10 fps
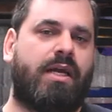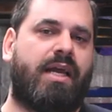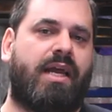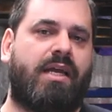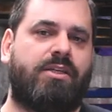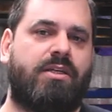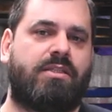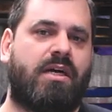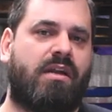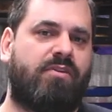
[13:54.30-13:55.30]
and
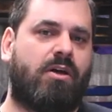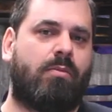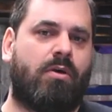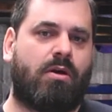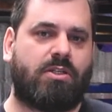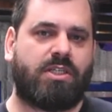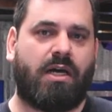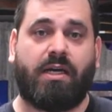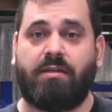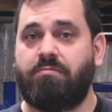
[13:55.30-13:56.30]
it's not available on our
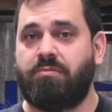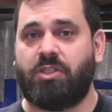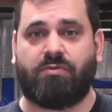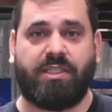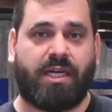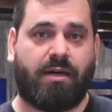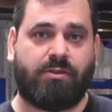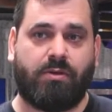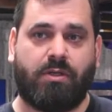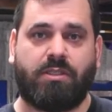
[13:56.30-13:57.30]
site, just reach out
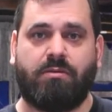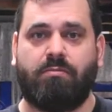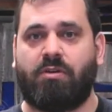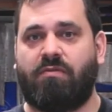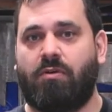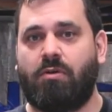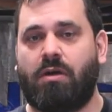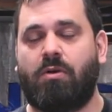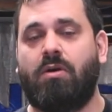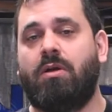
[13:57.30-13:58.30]
to us with our phone
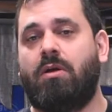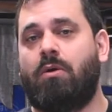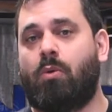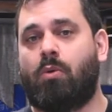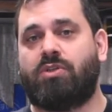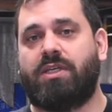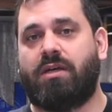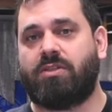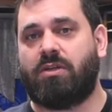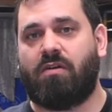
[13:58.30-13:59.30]
number or
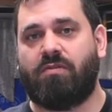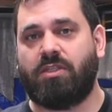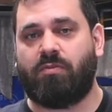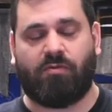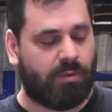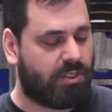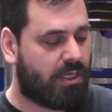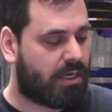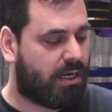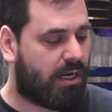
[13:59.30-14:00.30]
sales at
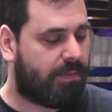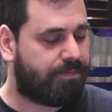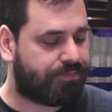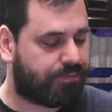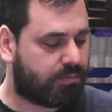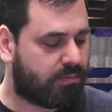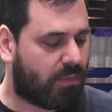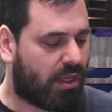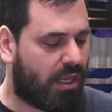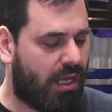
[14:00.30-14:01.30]
rvengeperformance.com.
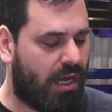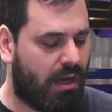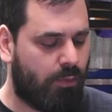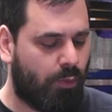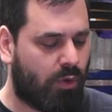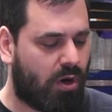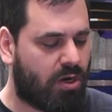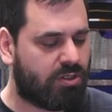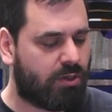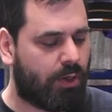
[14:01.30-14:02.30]
Um, we're
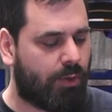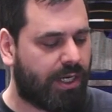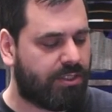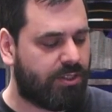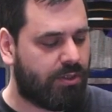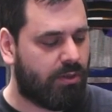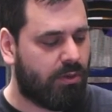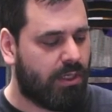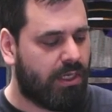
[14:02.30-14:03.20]
also going to